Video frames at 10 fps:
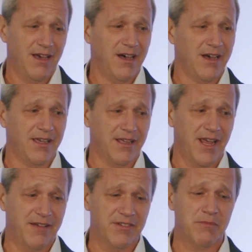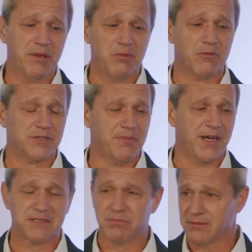and having the people
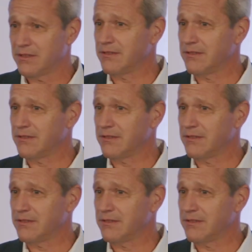responsible,